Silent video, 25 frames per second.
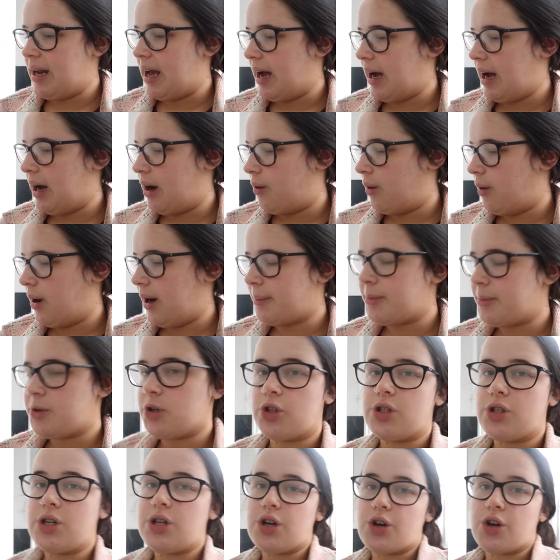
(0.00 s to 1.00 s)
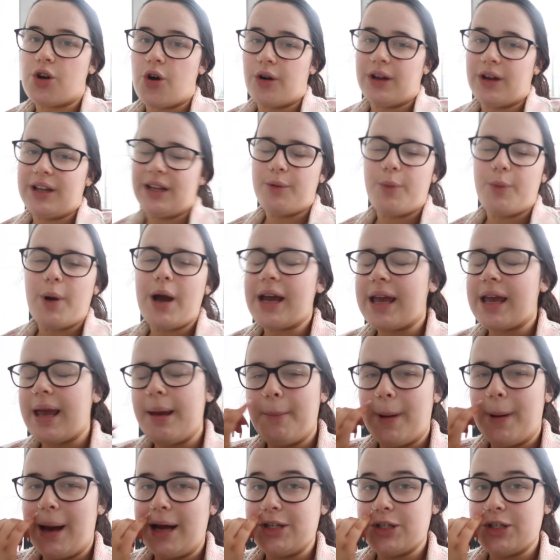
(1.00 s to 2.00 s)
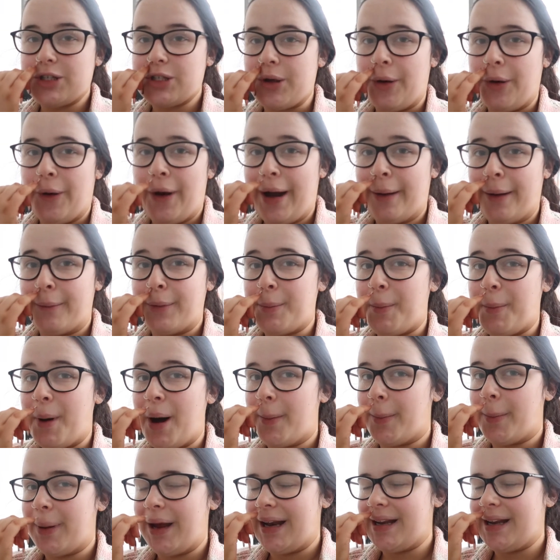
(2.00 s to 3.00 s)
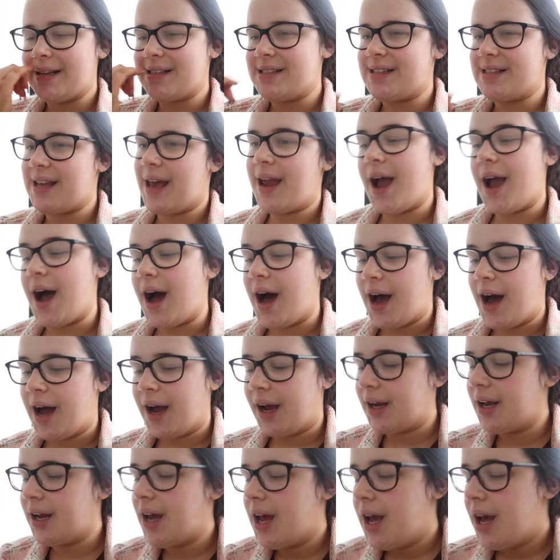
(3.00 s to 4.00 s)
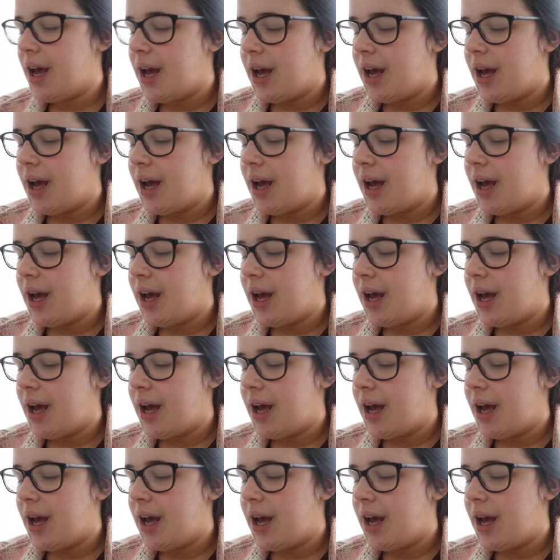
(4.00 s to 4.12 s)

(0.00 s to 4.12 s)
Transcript: now I'm just currently working but I just thought I would pop in and say hi.